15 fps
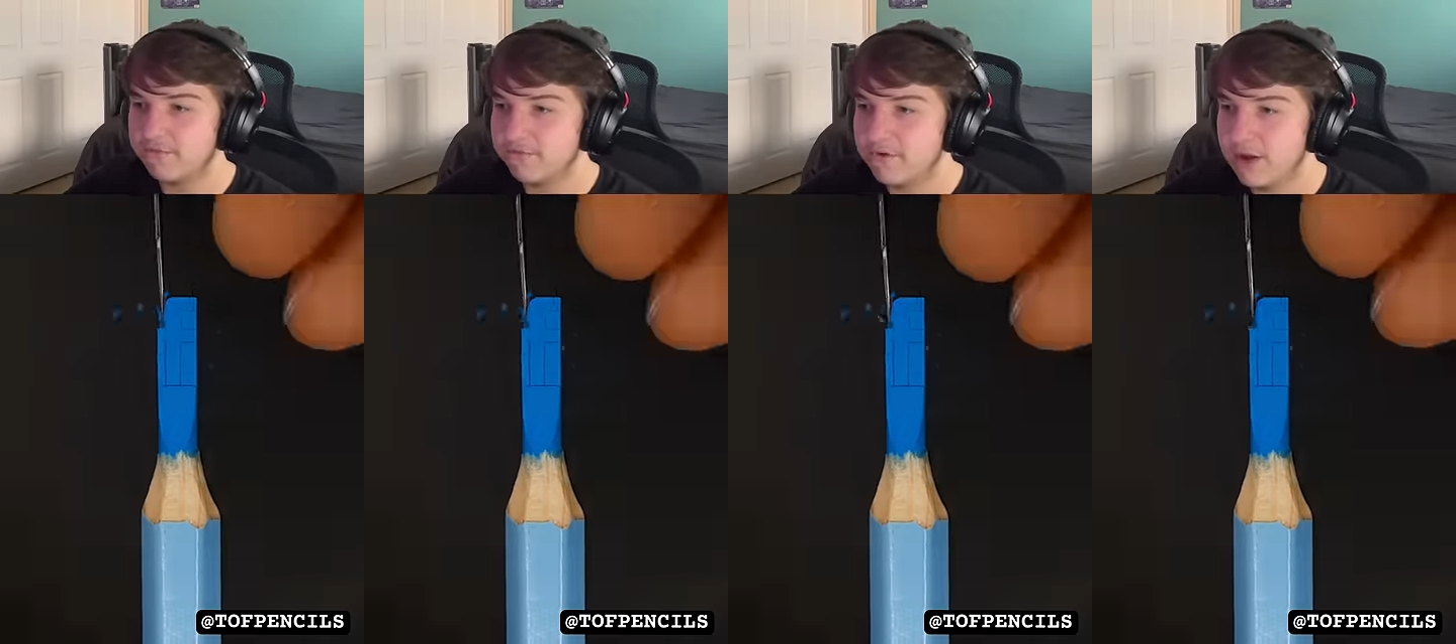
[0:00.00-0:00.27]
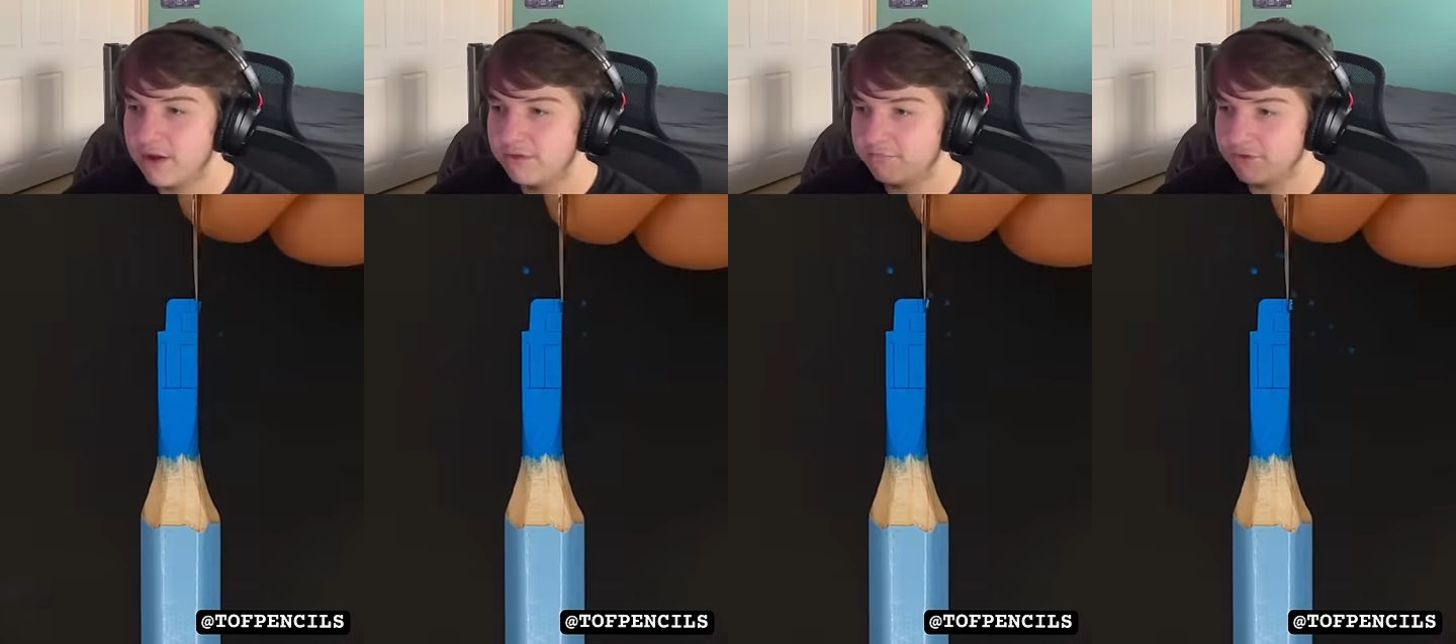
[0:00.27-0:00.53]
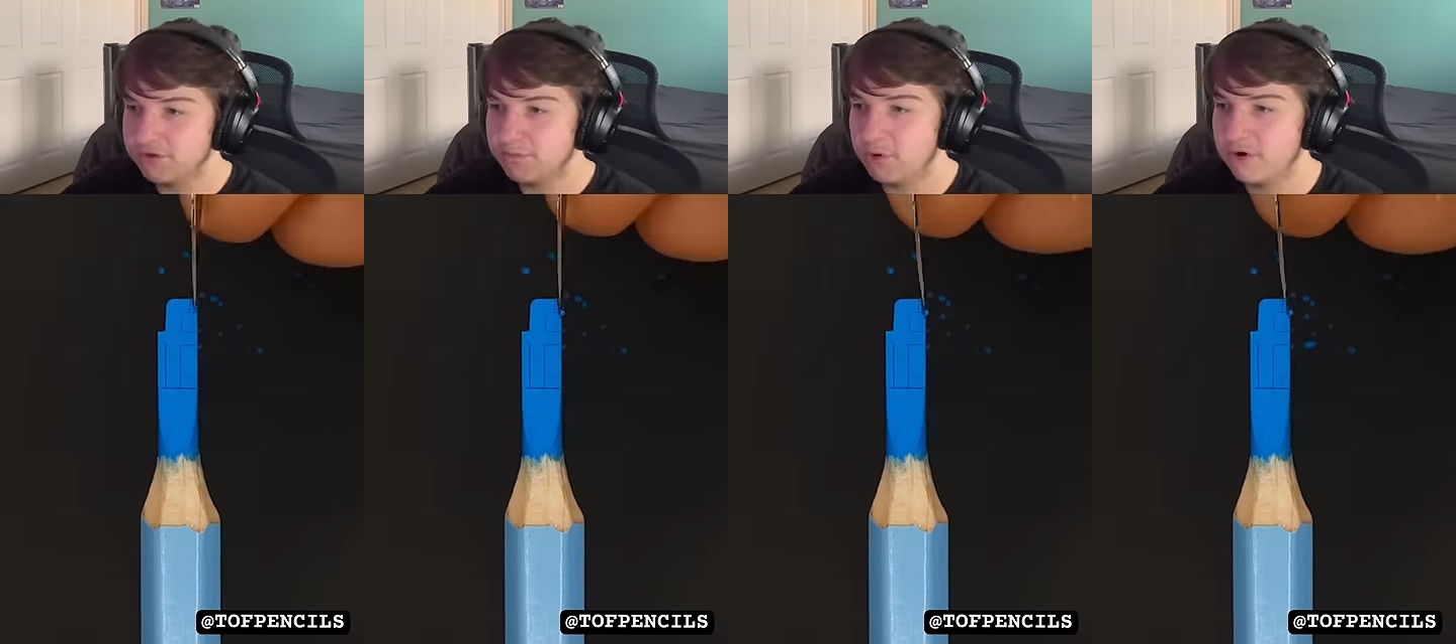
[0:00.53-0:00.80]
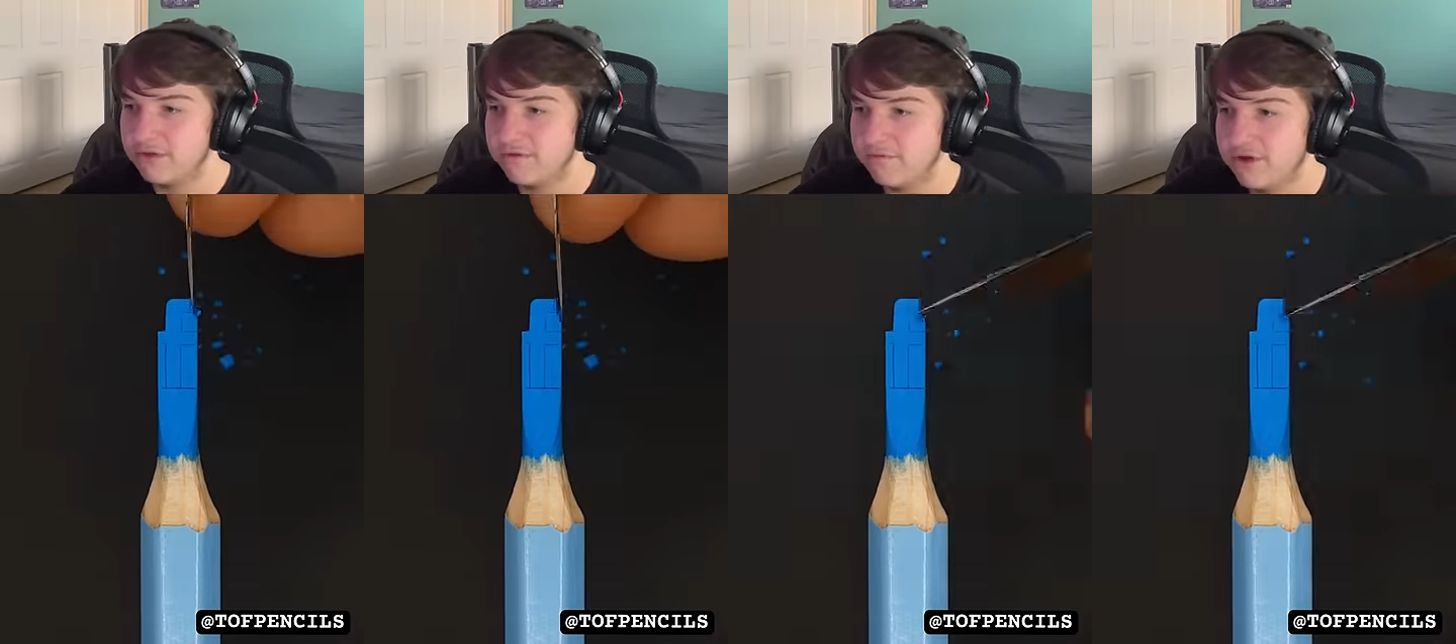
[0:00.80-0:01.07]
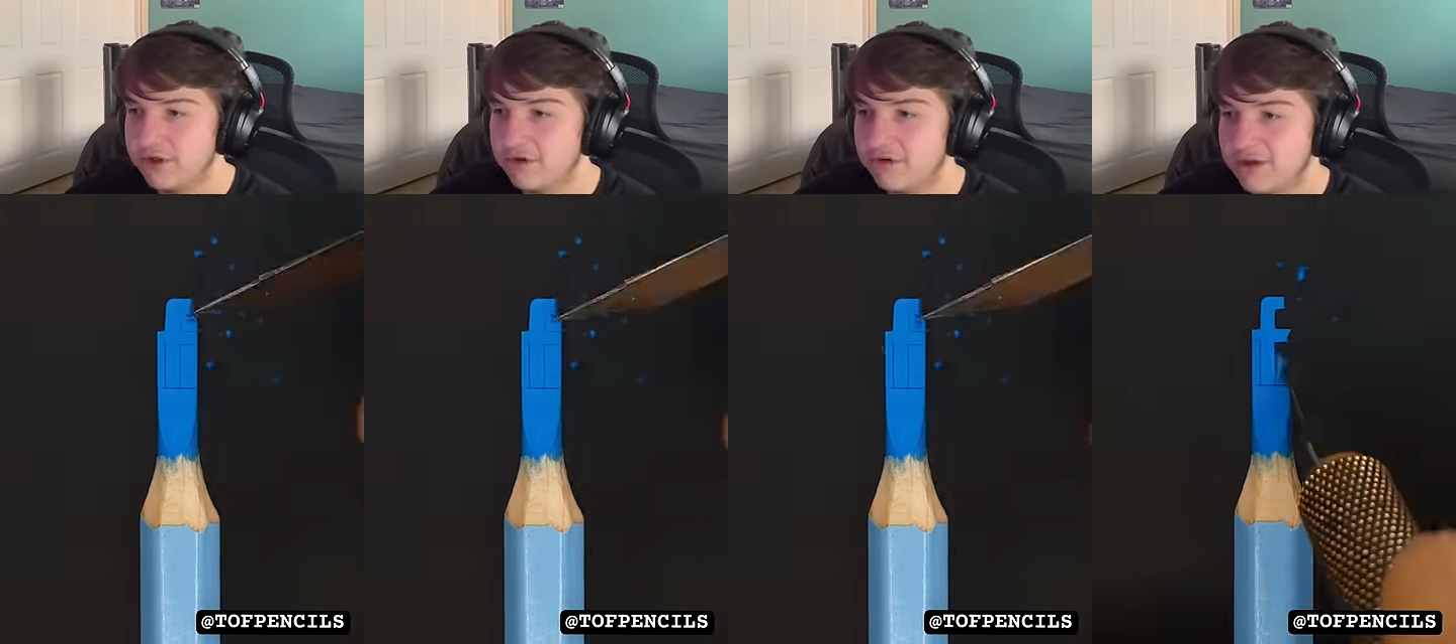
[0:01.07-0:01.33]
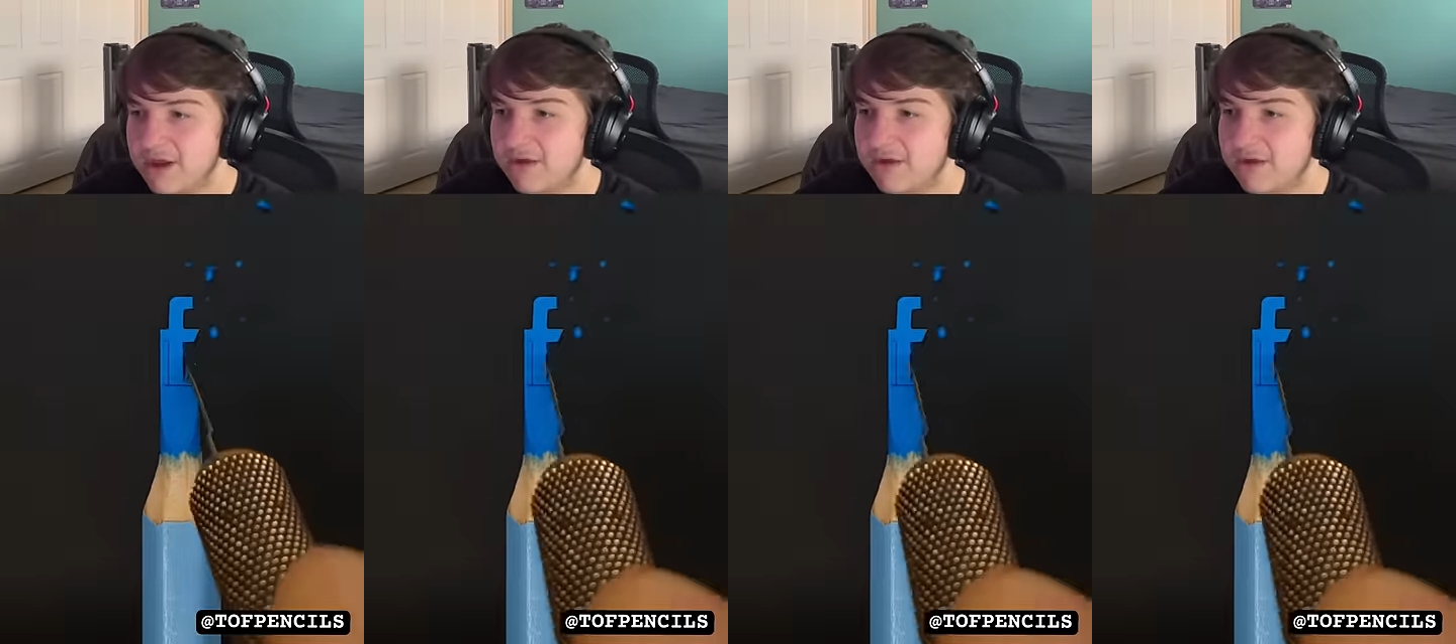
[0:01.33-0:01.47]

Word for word: uh, first part of the video. Yeah,